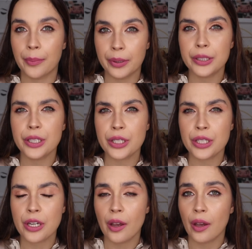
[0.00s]

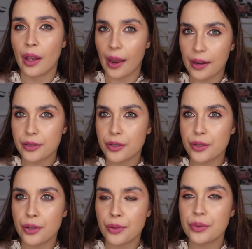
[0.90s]
purplish
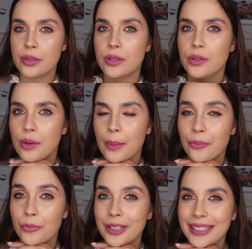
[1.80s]
undertones, so
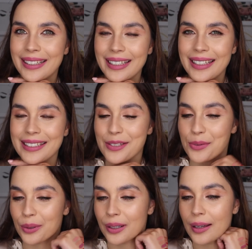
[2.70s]
I'm really liking
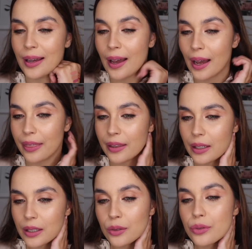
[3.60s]
this one. I think
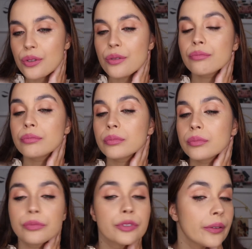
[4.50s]
that it looks
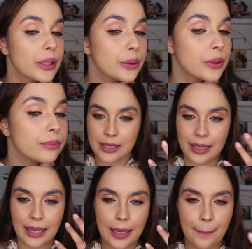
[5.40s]
very good. It's
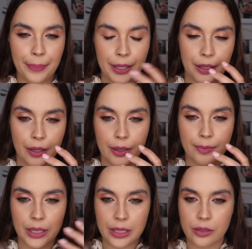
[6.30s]
like a pinker
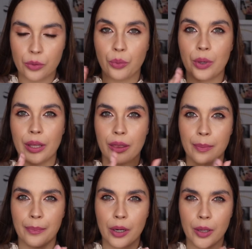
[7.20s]
mix
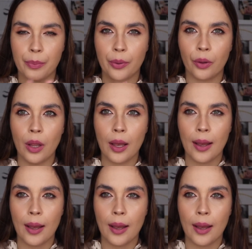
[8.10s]
with purple,